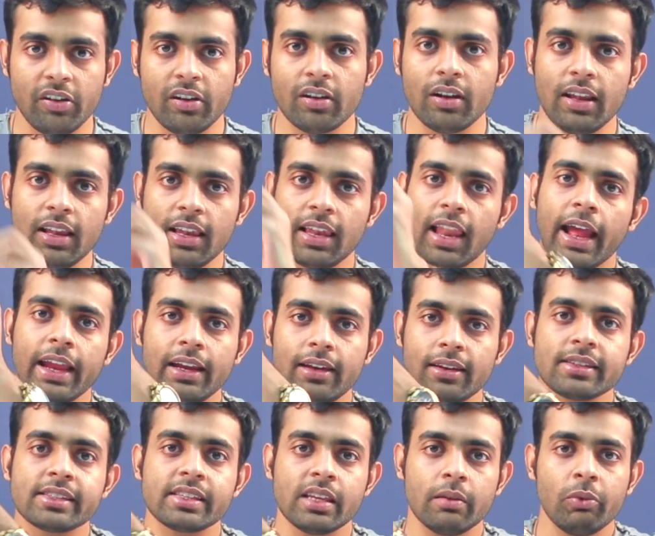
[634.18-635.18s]
real
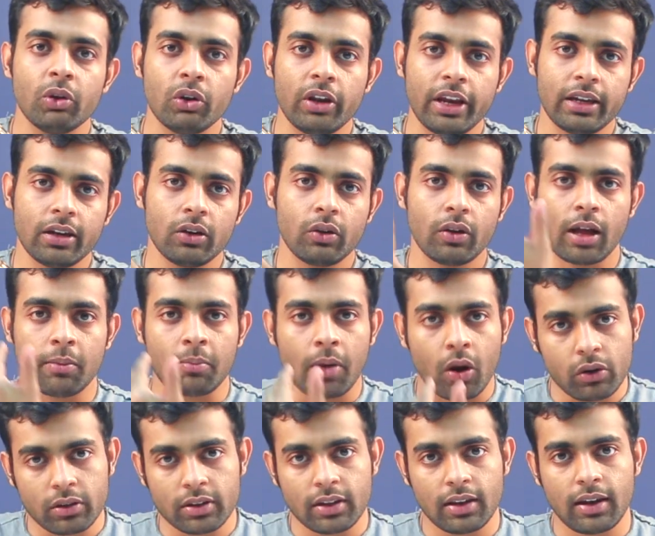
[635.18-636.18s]
light is simulated to
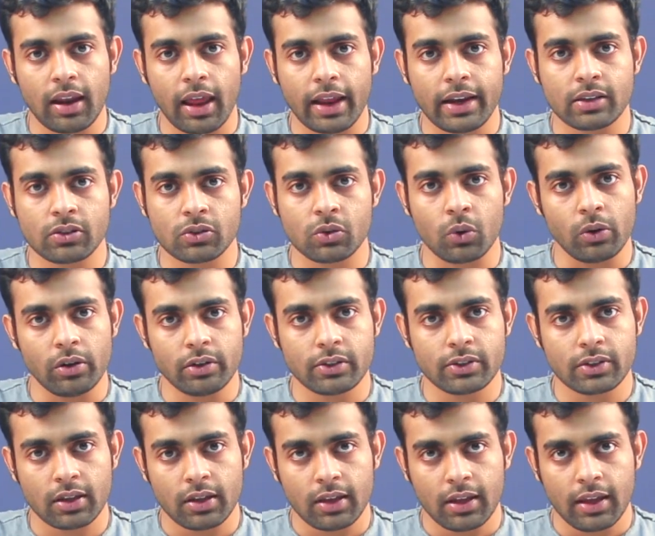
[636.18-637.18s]
come out of the light
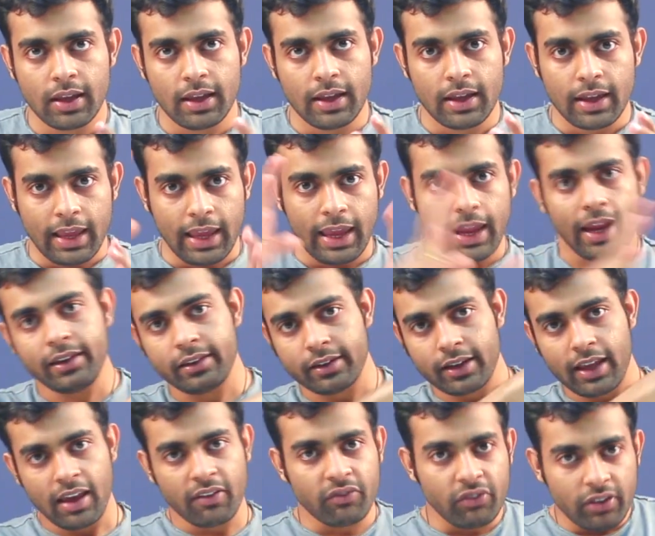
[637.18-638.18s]
source,
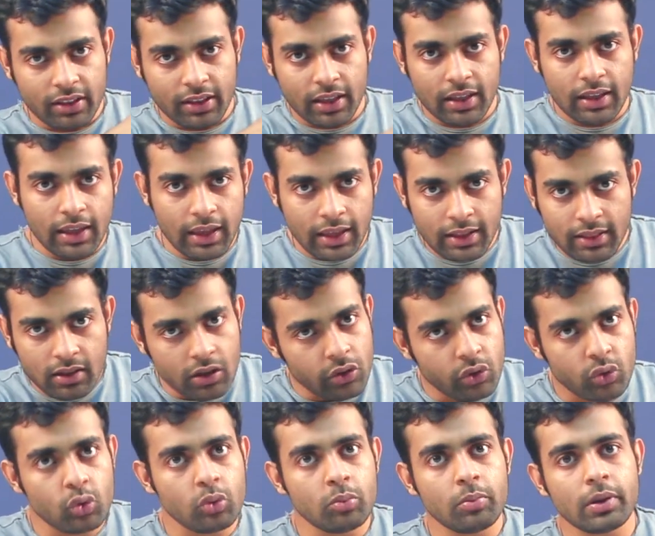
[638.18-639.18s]
hit everything in the
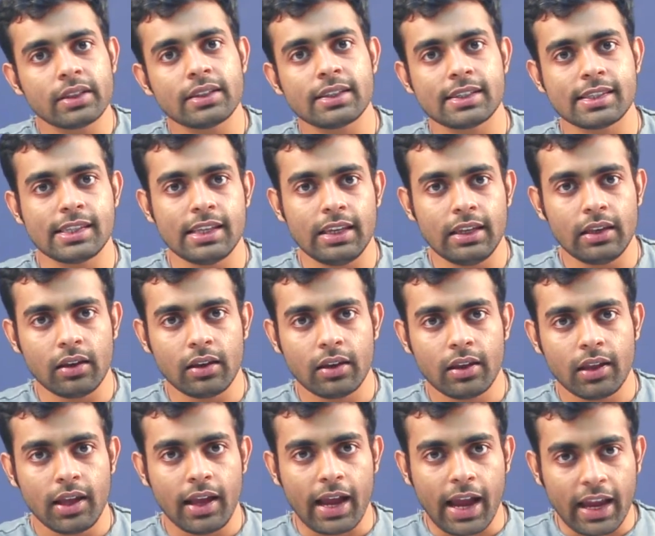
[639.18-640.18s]
room, in the scene,
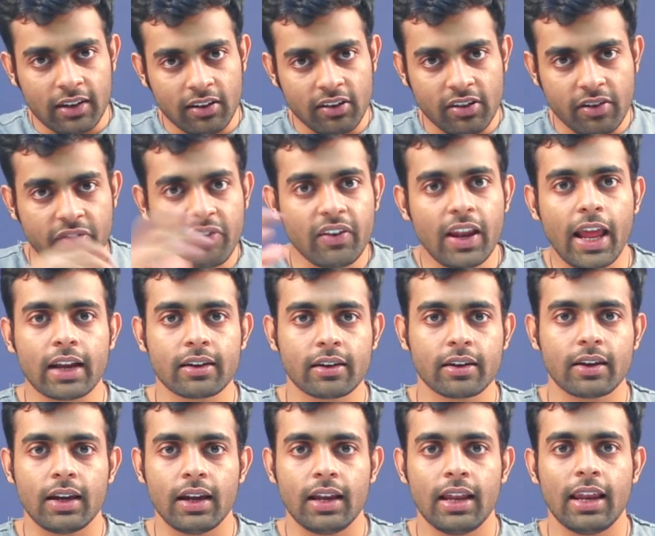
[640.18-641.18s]
and
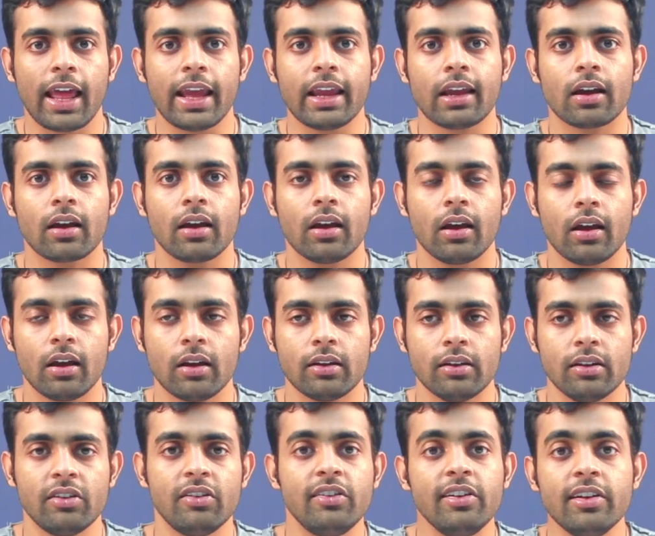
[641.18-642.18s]
reflect like
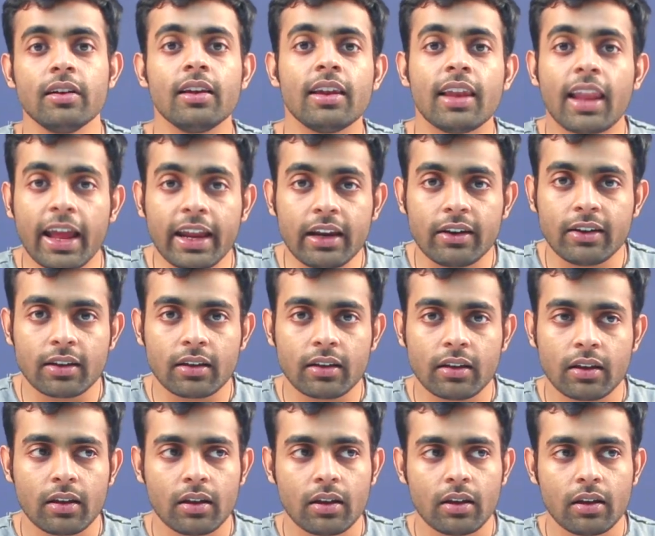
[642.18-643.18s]
real light
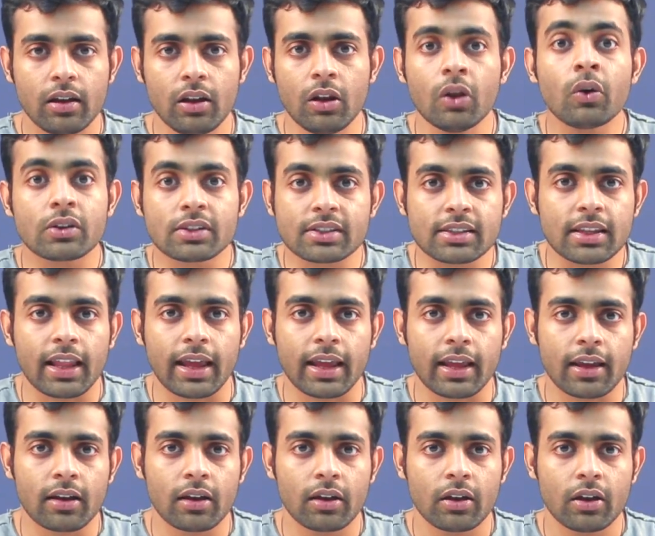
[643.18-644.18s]
looks
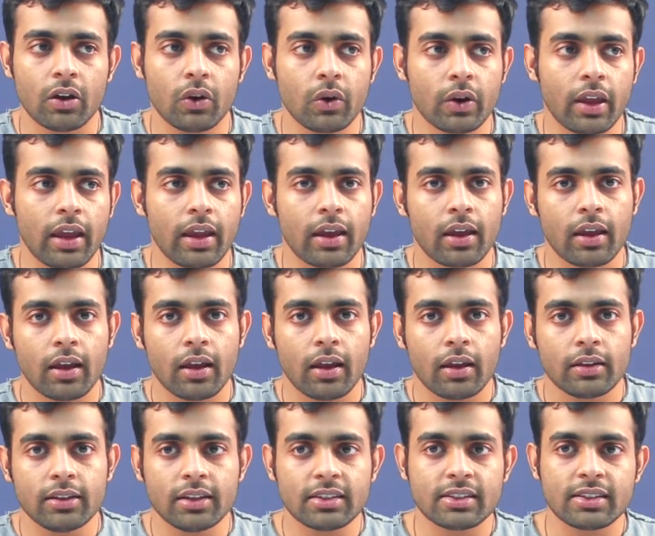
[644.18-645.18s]
like. Okay,
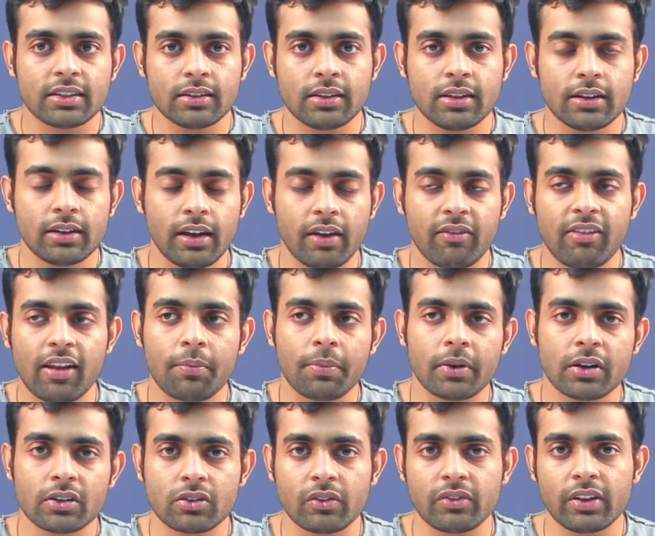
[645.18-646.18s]
the
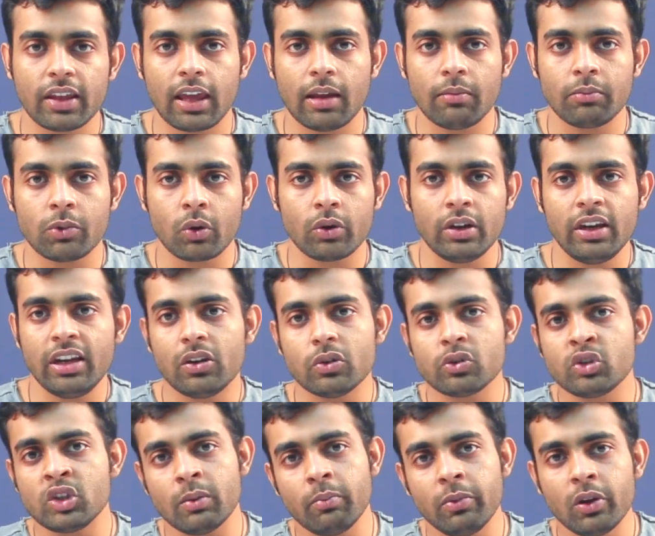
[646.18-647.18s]
developers of the game don't need
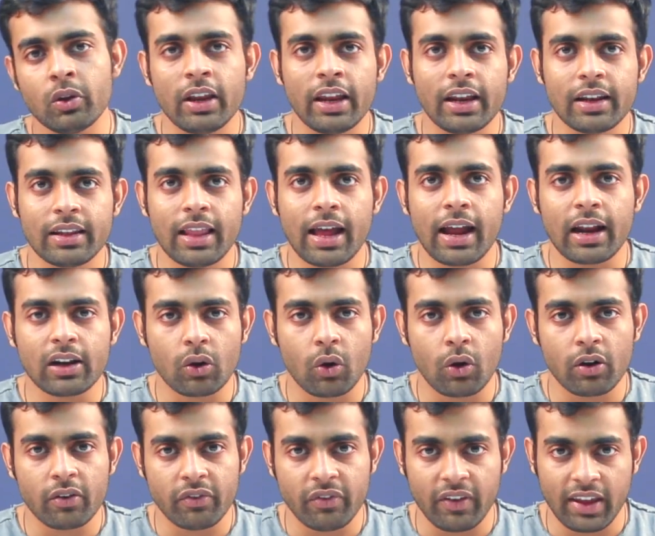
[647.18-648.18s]
to simulate that
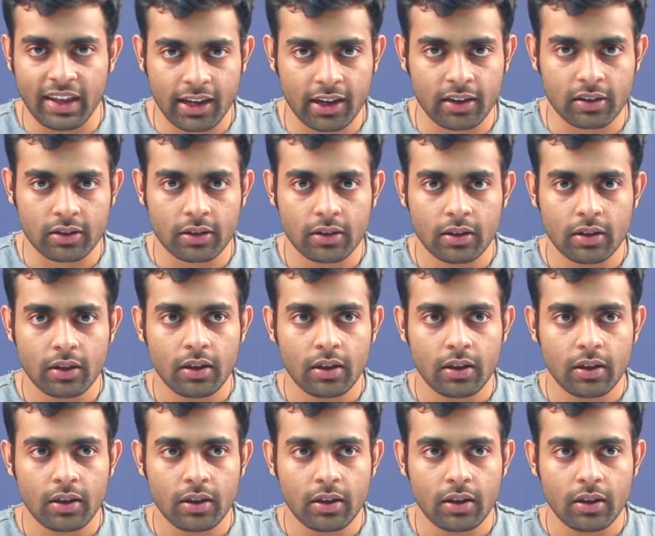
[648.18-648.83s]
or fake it.